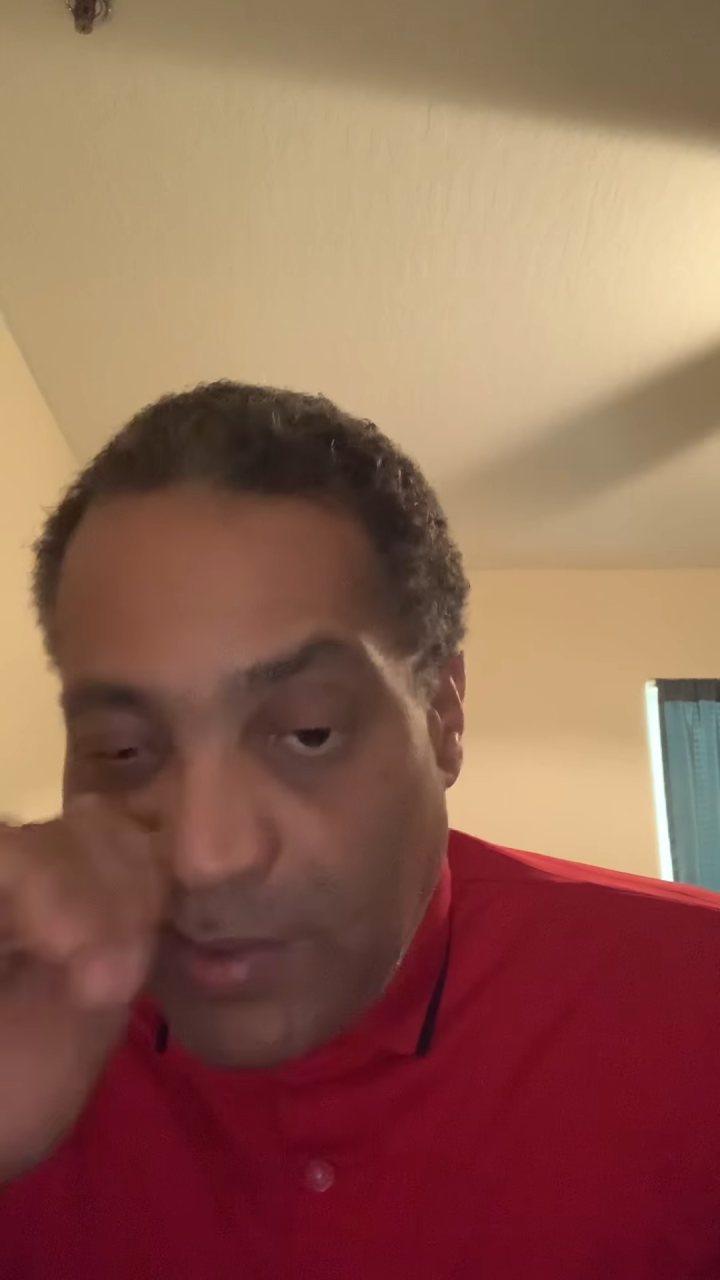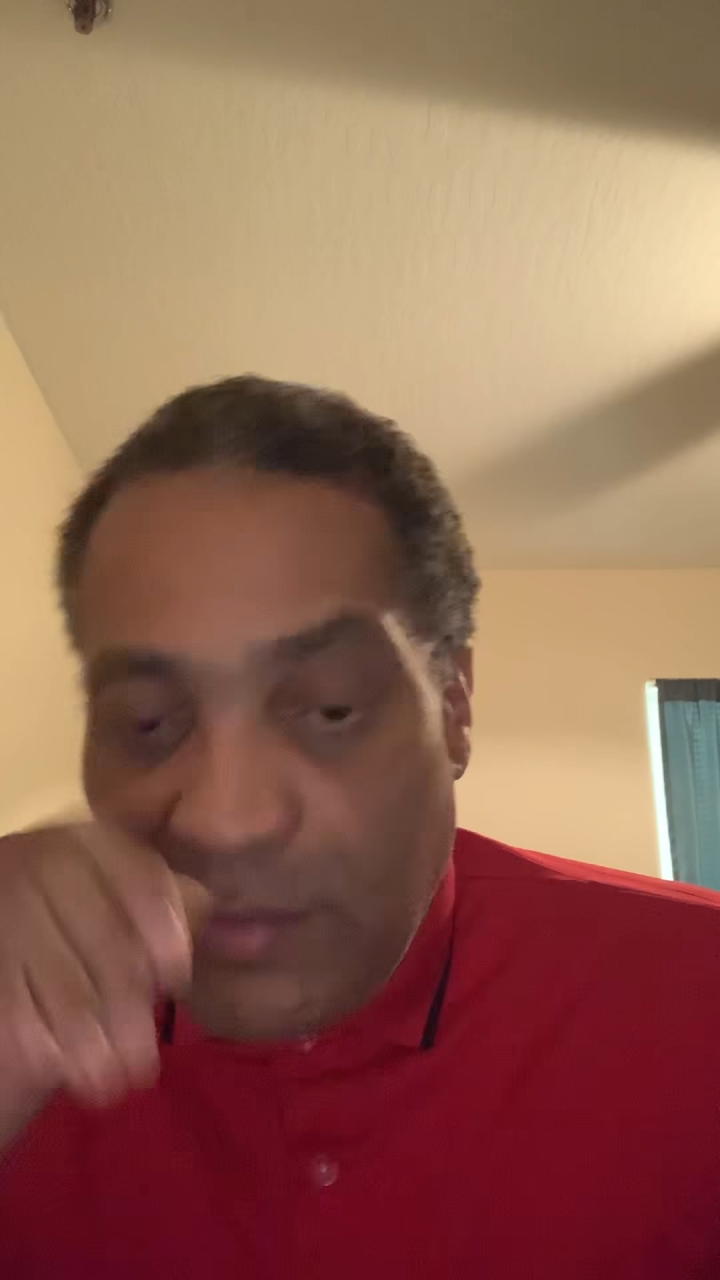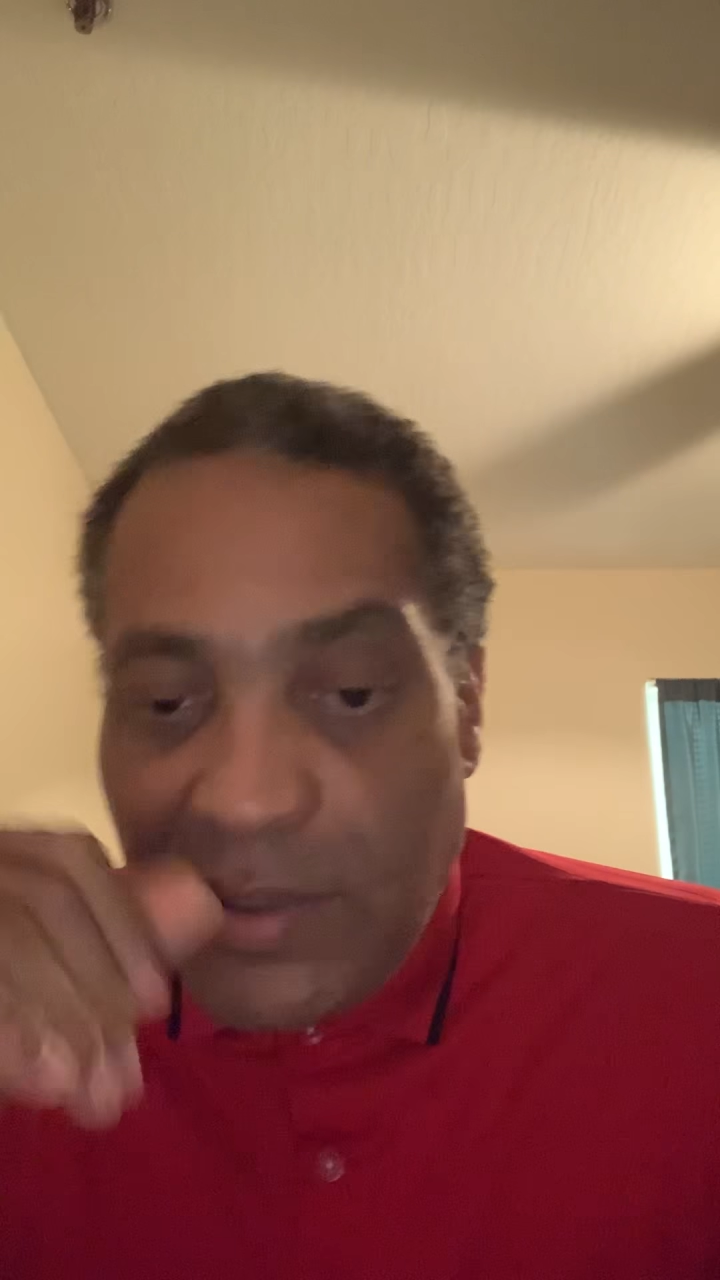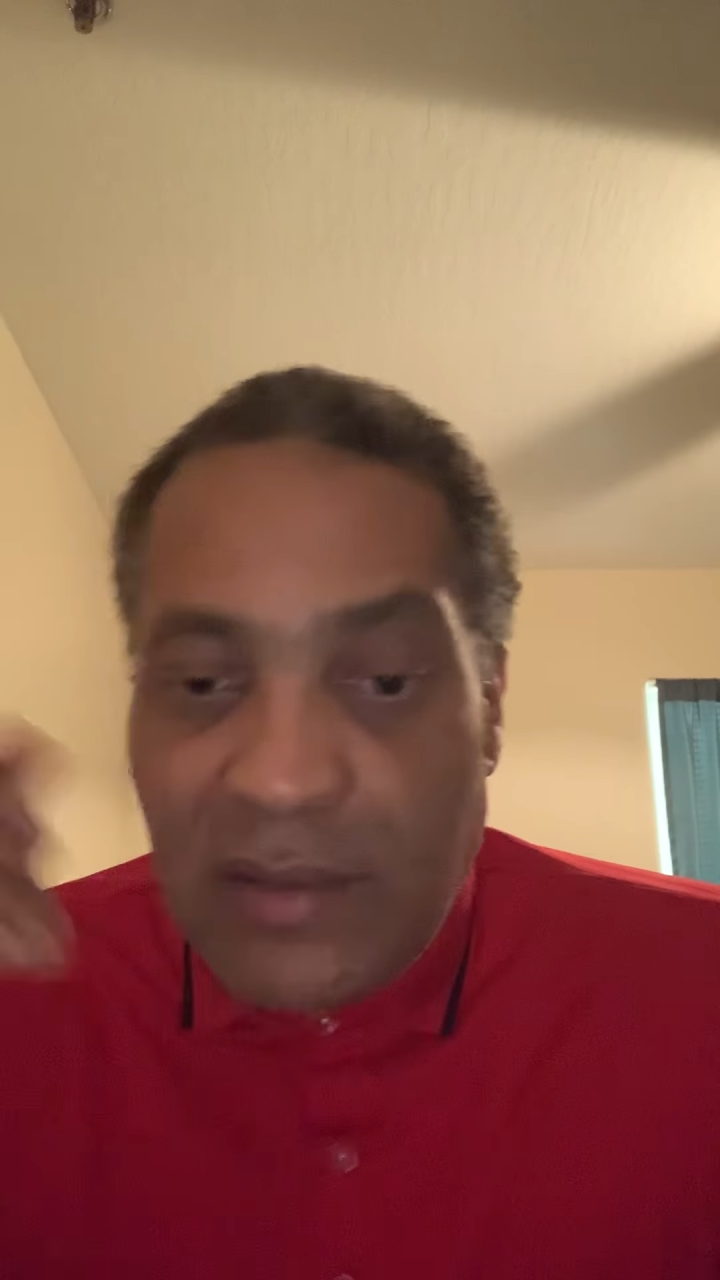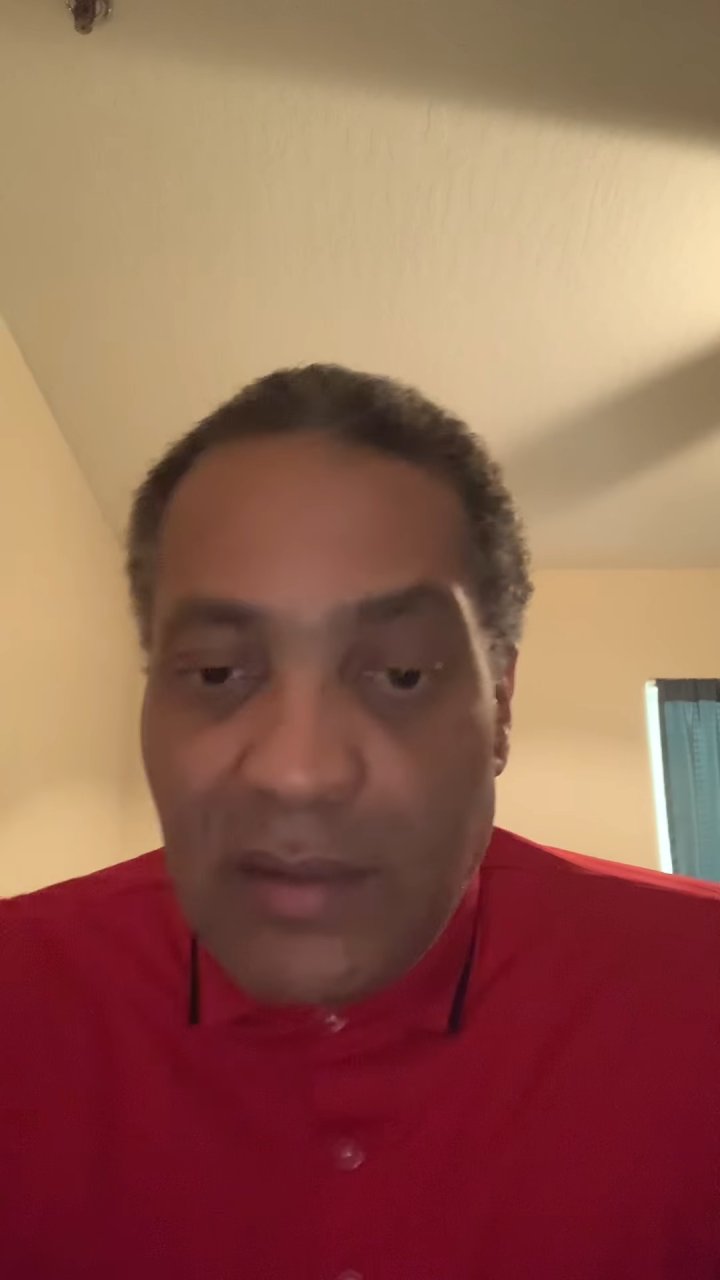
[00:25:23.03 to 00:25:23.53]
to
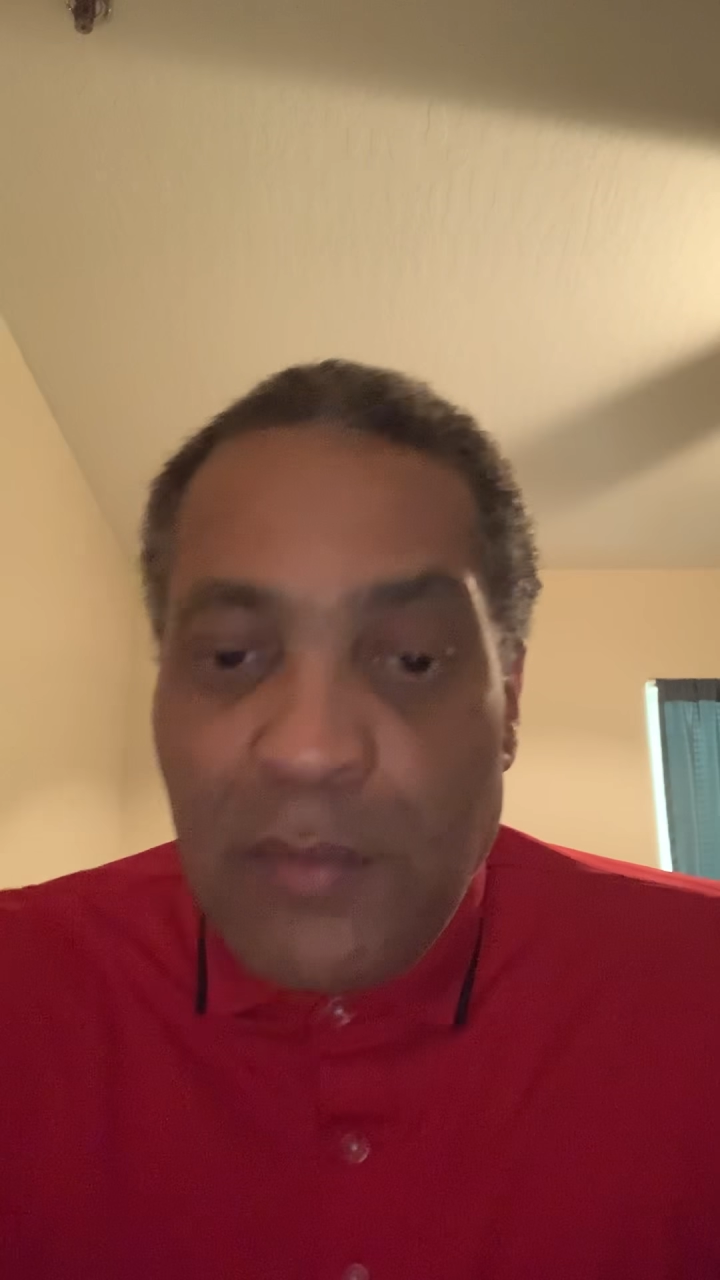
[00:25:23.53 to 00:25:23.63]
you that,